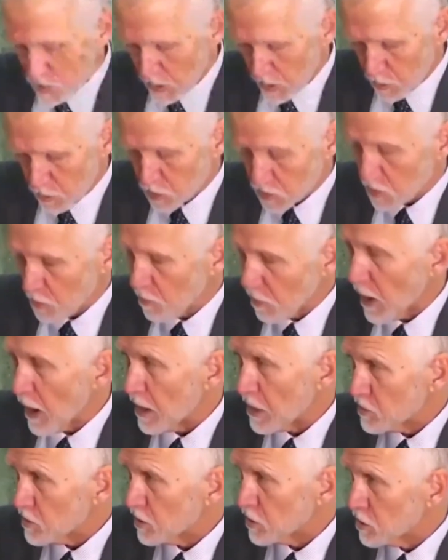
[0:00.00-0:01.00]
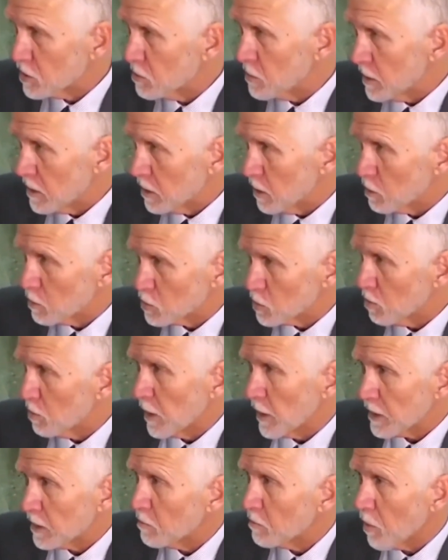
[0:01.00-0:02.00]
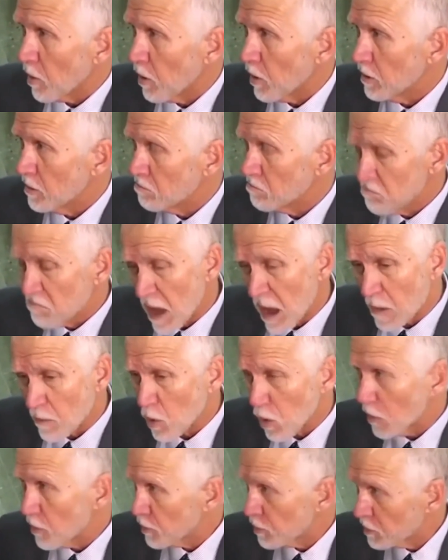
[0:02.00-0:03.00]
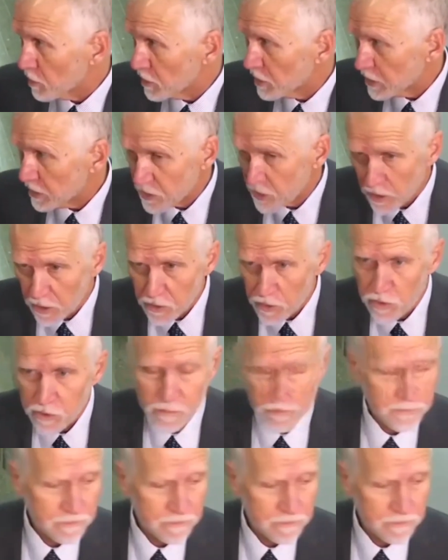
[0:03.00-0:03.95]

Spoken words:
It was surprising to me that it was a blanket pardon. Now I'm going through the details.